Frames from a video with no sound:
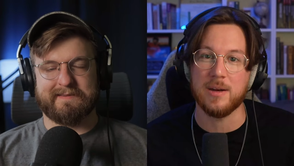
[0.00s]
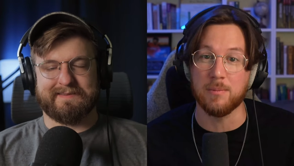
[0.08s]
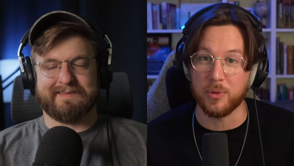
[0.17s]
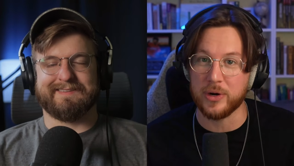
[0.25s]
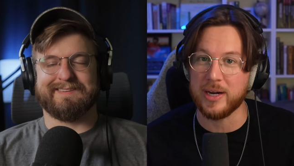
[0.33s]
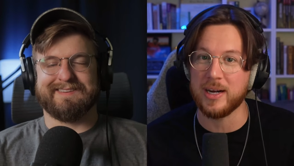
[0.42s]

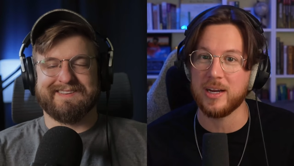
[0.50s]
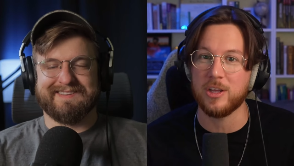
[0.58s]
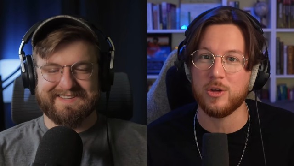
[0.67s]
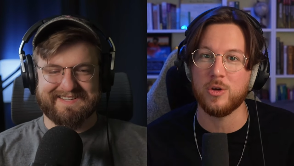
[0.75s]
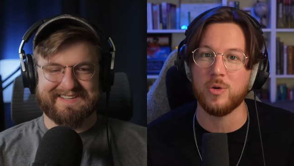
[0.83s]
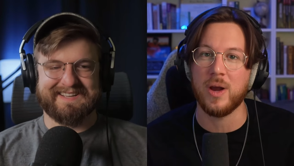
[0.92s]
Speaker 1: bring
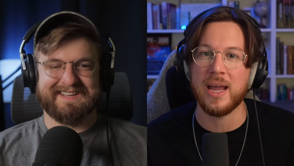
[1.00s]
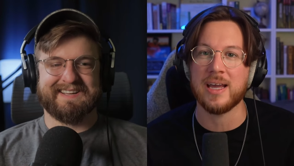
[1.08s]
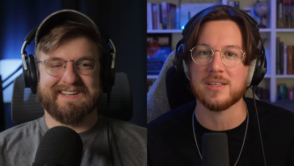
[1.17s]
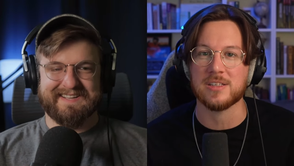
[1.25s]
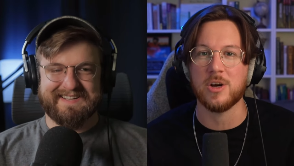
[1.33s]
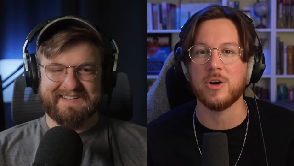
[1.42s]
you a
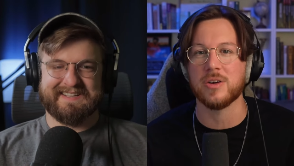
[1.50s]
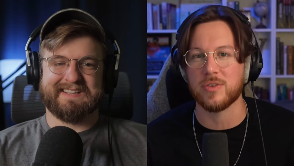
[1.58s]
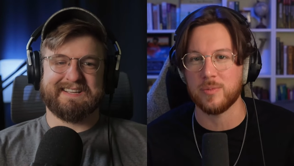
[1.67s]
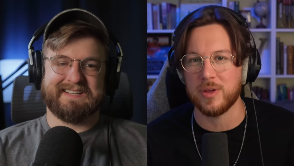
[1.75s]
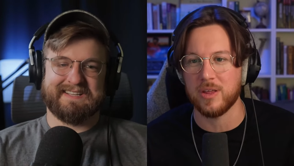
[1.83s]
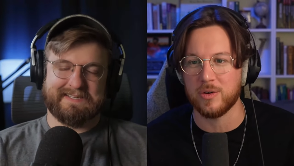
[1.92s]
soda from
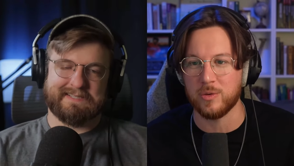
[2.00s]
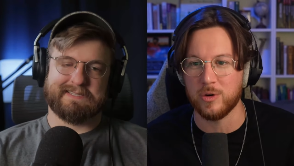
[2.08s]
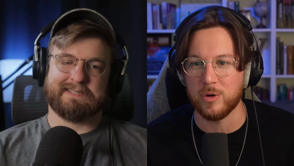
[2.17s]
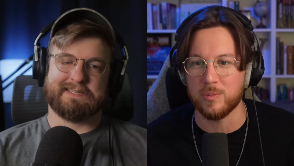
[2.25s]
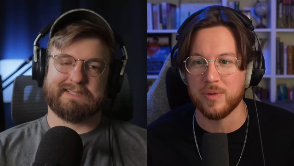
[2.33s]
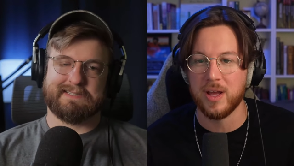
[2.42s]
the other
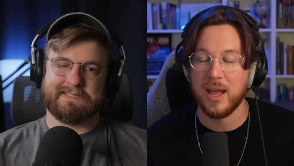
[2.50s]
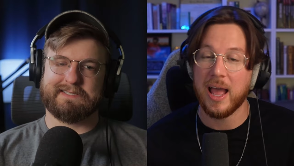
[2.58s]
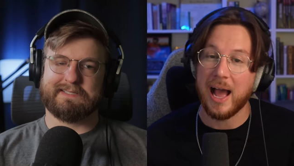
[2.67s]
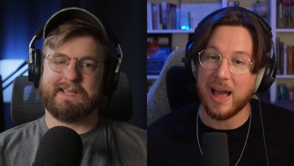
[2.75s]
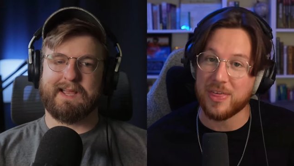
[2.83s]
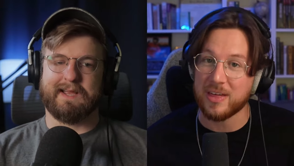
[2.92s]
room. I
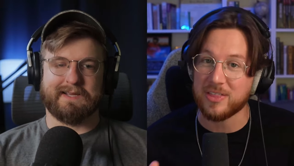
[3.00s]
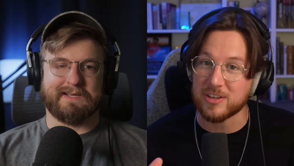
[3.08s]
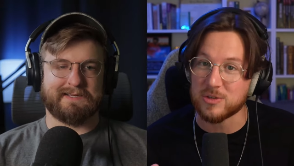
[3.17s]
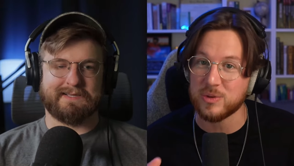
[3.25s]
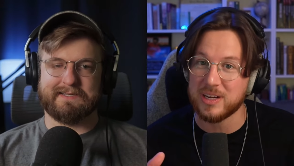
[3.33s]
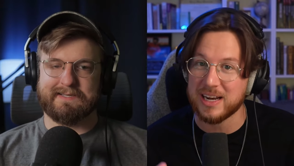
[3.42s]
yeah. think this
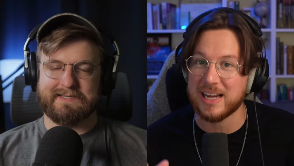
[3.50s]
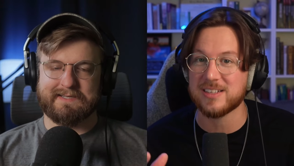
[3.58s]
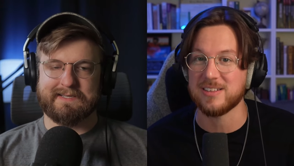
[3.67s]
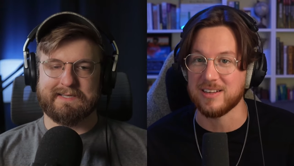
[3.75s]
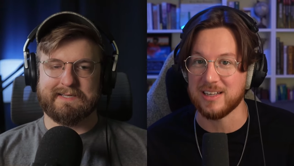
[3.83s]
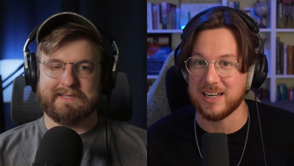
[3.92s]
one could actually
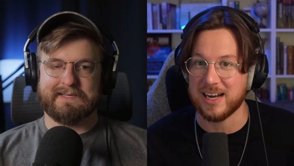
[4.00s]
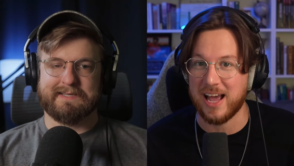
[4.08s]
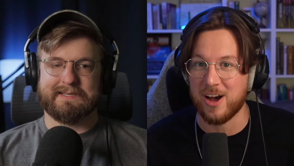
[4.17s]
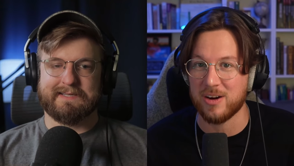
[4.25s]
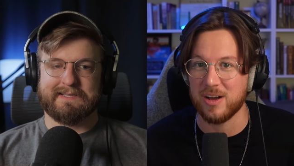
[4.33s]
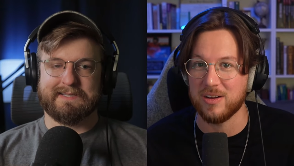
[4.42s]
get it
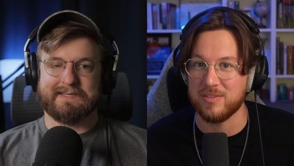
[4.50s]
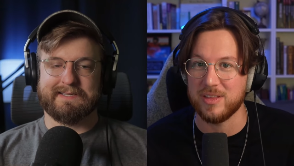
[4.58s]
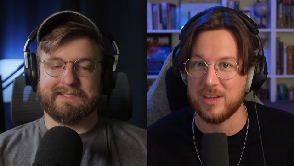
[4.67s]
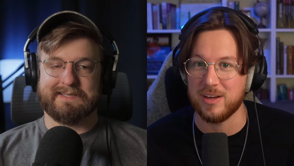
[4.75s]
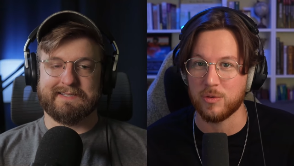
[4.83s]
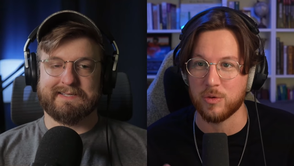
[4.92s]
out of
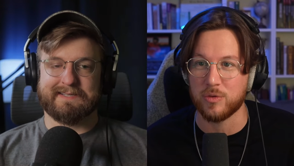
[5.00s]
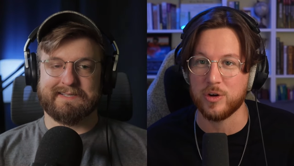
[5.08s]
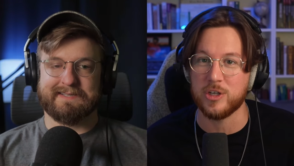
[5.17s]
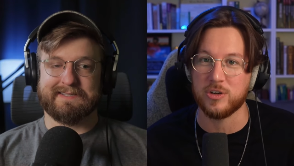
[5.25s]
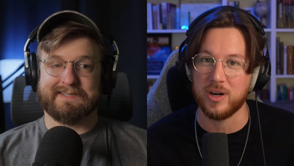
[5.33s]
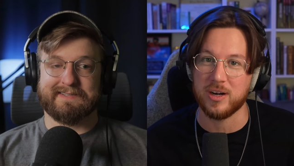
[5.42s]
the
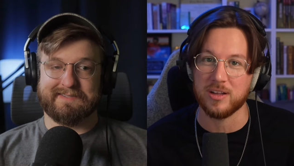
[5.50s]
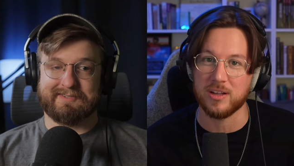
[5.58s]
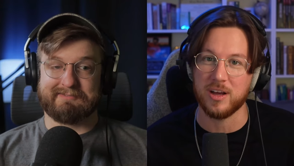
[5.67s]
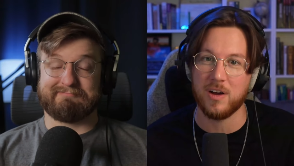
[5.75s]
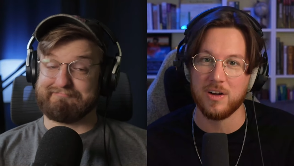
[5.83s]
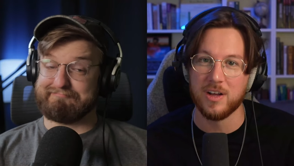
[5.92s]
refrigerator, though.
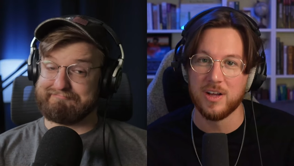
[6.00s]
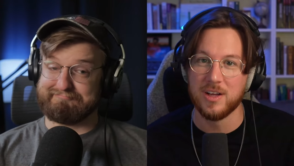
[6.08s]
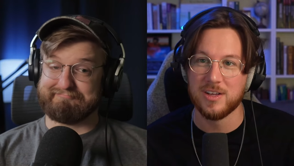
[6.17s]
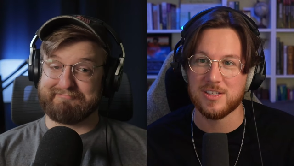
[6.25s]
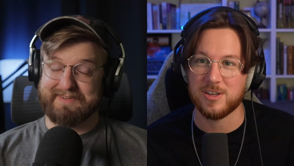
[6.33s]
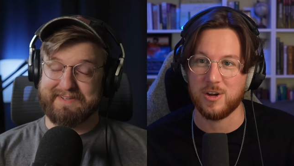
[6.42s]

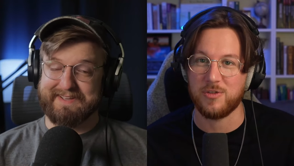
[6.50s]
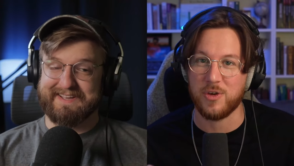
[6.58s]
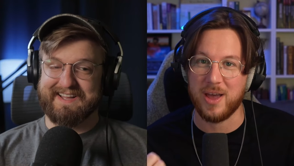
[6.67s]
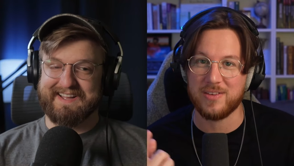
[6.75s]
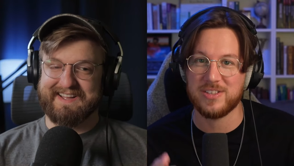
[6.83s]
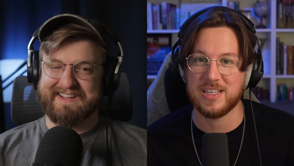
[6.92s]
So if you
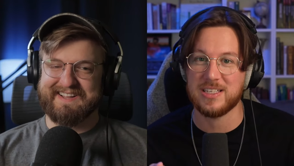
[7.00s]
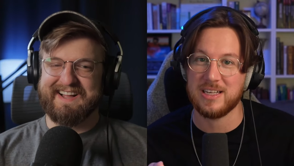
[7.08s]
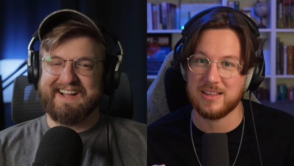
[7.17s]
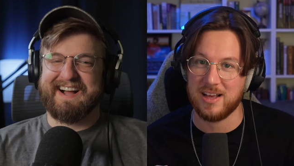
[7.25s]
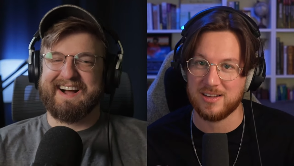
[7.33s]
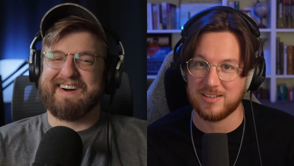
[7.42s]
have sixteen
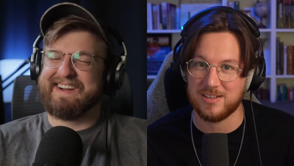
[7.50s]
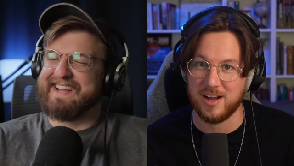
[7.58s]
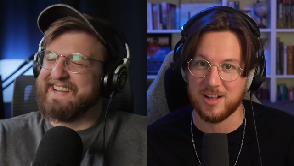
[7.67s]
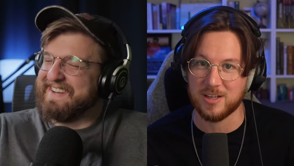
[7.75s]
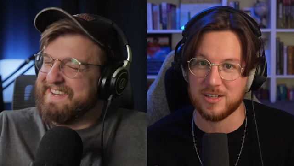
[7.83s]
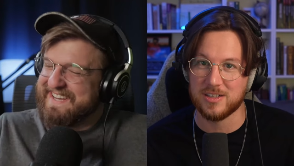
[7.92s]
thousand
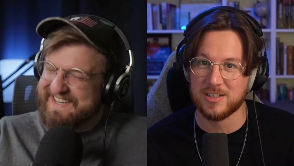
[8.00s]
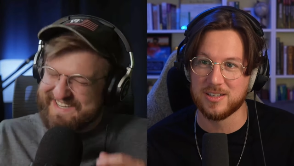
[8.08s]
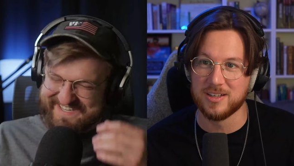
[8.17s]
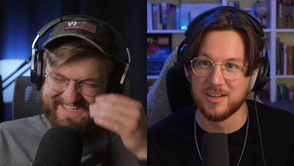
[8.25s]
dollars,